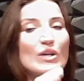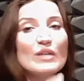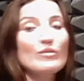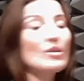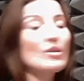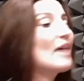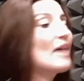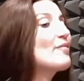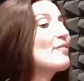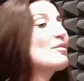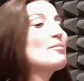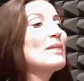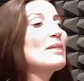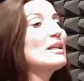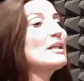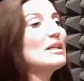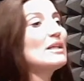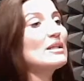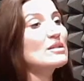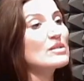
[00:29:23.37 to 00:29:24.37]
have the
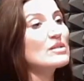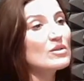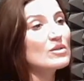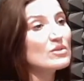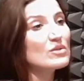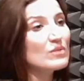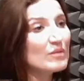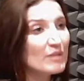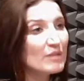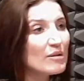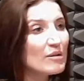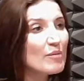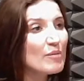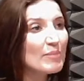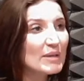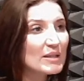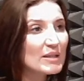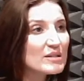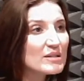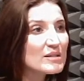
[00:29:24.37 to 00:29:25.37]
money to go to a
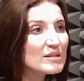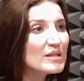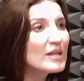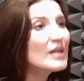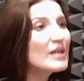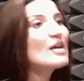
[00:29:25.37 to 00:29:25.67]
therapist,